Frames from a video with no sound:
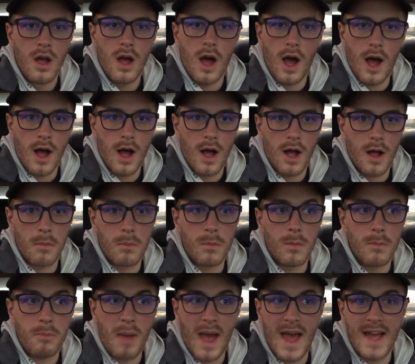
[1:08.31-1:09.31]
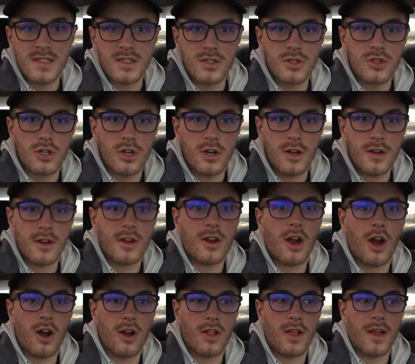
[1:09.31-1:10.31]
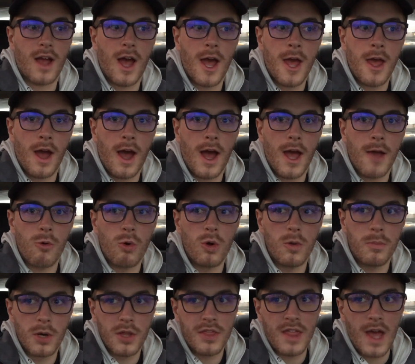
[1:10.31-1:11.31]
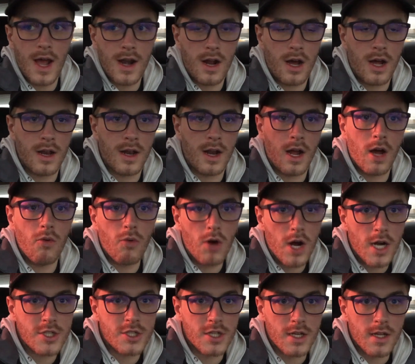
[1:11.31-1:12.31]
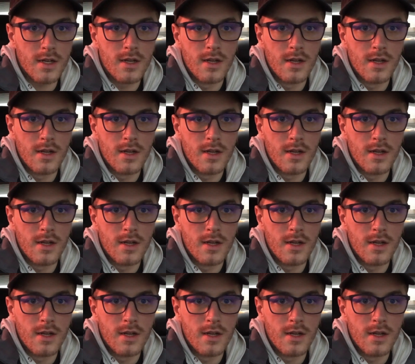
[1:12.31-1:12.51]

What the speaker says: passenger in a car, like I will put that on and I'll watch it.